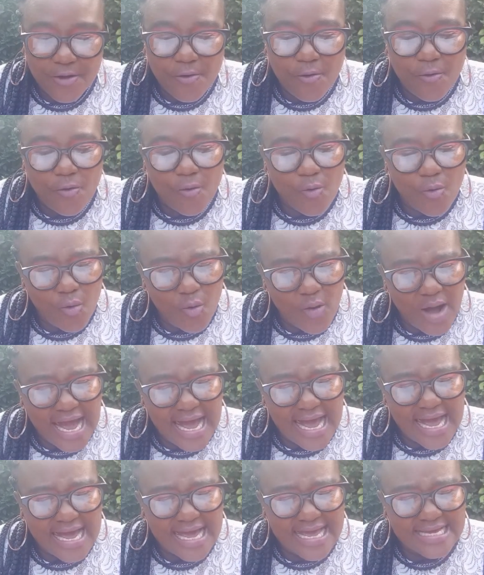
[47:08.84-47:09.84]

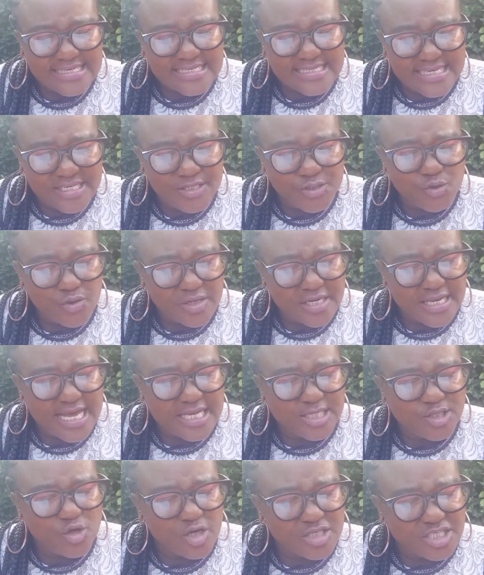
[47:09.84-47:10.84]
Why did you
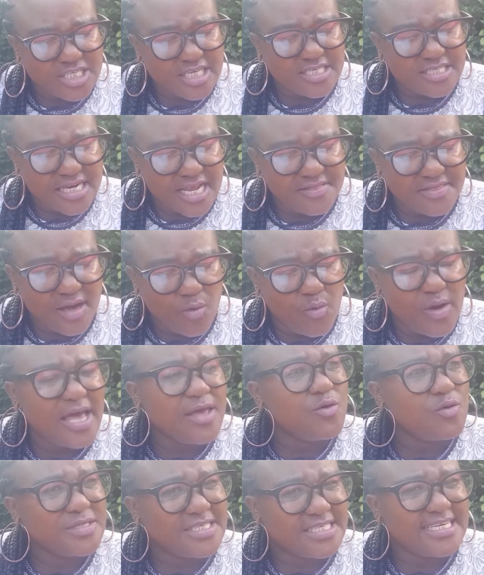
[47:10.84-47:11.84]
raise your children the way
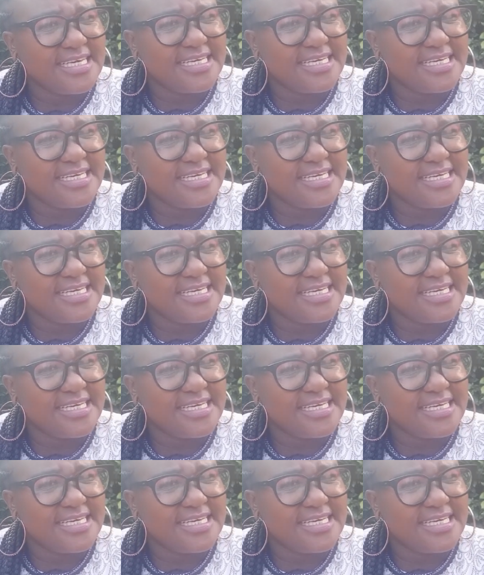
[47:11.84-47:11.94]
you did,